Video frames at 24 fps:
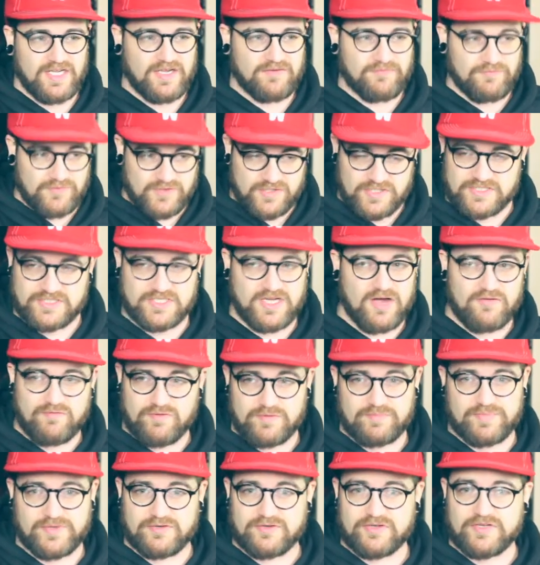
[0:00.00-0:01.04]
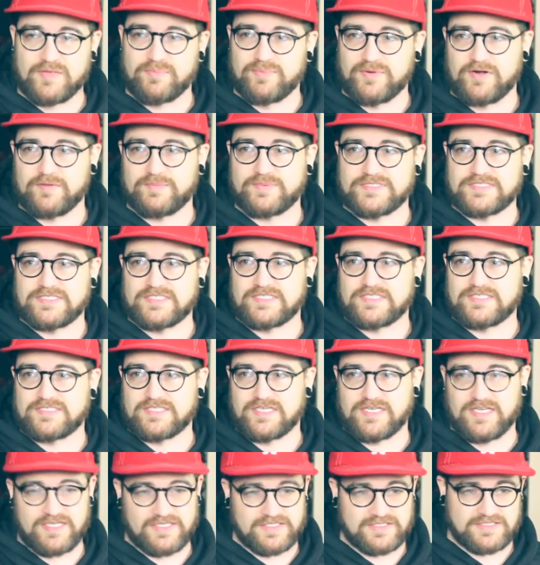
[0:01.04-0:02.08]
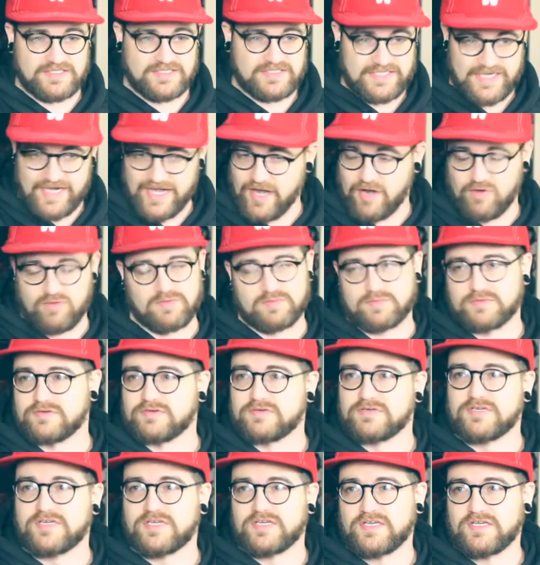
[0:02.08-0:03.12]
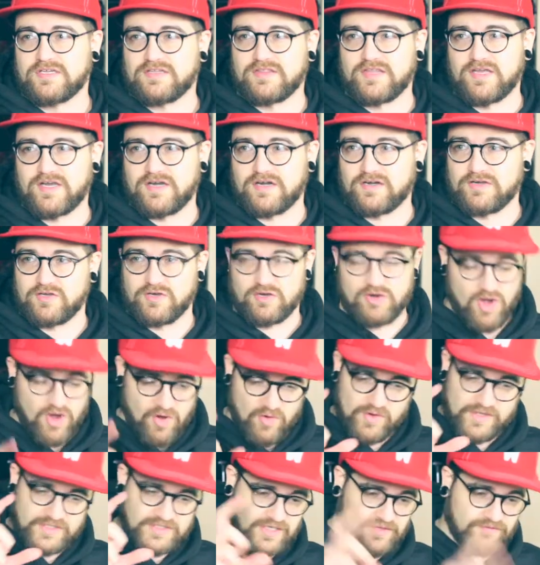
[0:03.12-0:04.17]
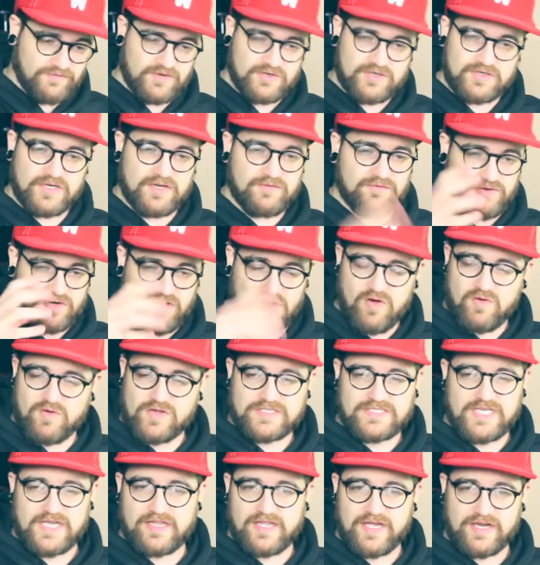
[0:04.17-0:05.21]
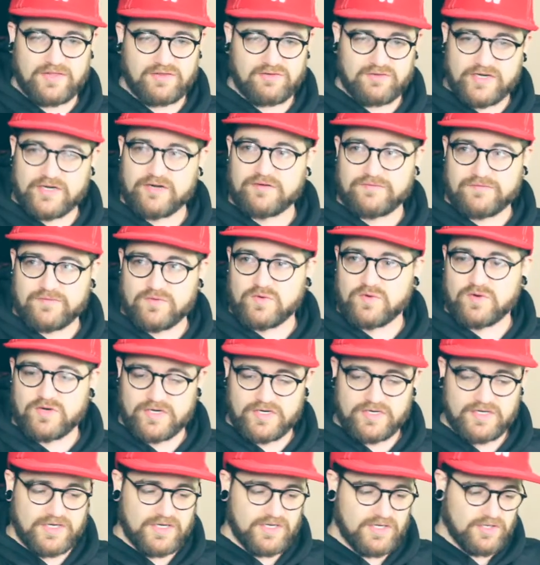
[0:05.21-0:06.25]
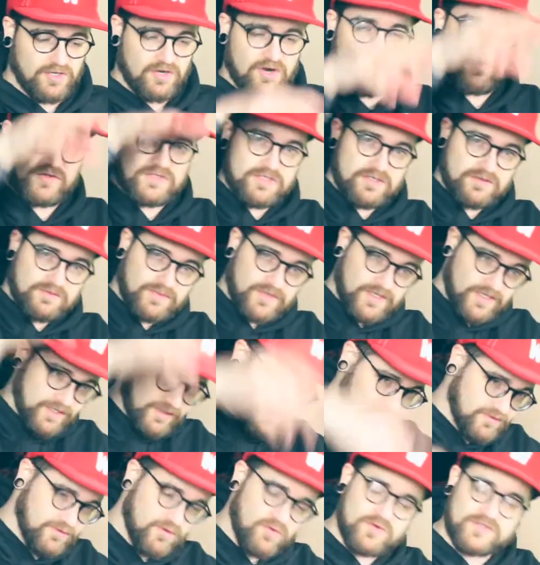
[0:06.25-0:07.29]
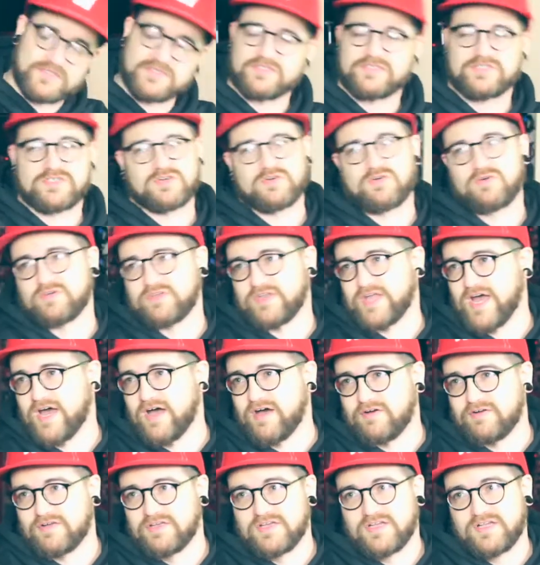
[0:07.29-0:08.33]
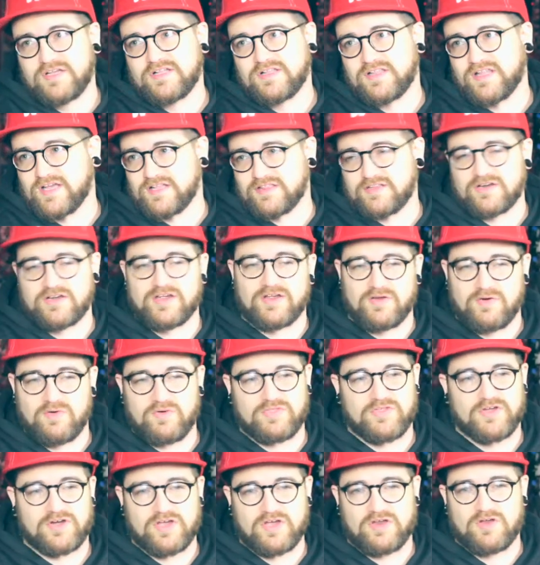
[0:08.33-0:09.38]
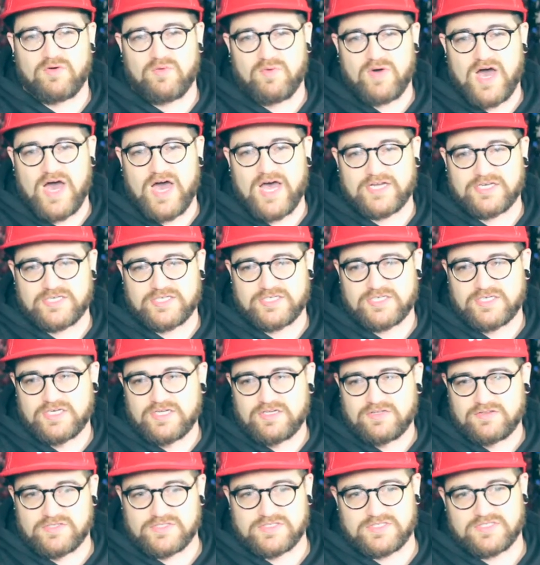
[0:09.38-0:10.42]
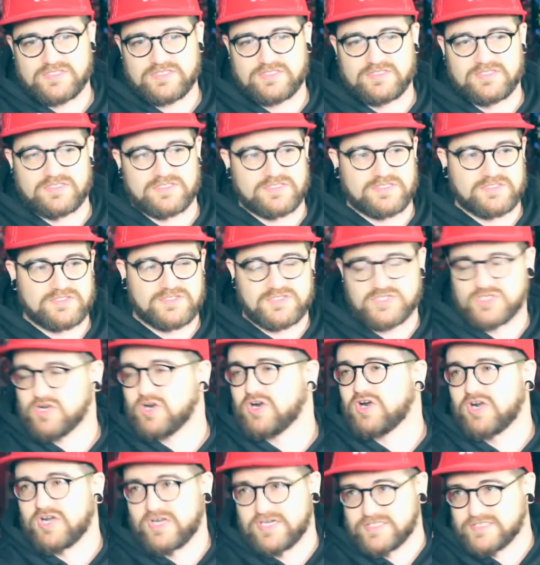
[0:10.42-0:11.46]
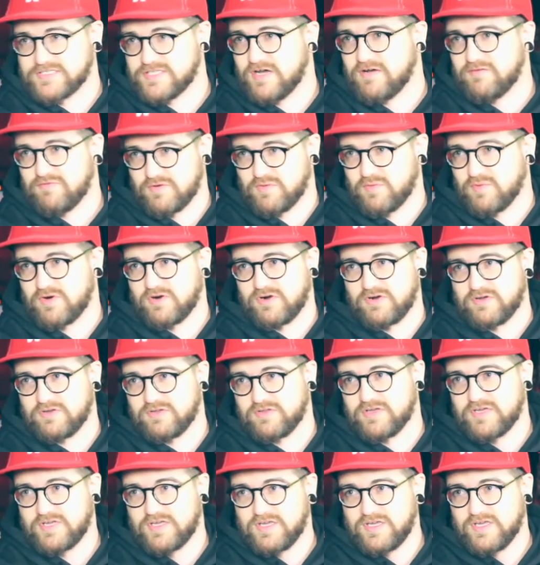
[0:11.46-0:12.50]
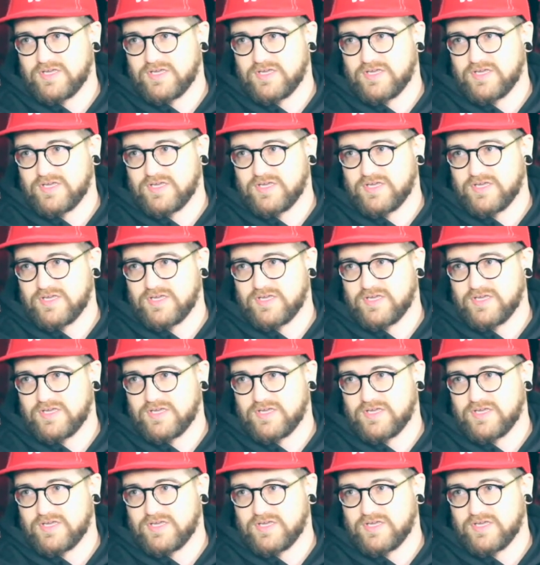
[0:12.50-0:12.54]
for discoverability purposes, is terrible. You're always, if you're always at like 3 or 4, you're always going to be, no one's scrolling down. Like they're gonna watch the Skuras of the world